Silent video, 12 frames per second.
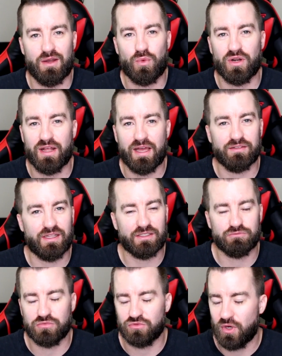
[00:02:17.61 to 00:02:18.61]
We're not like
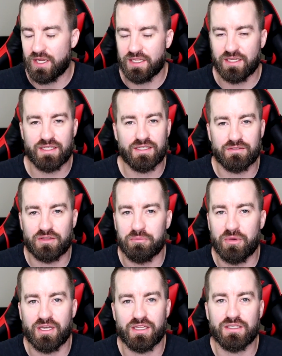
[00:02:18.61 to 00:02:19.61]
raking in the
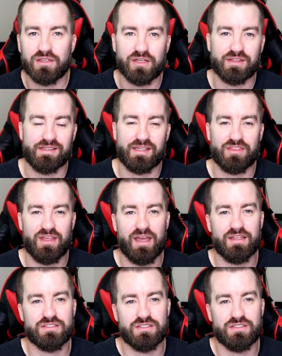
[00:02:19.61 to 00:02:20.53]
money or anything like that.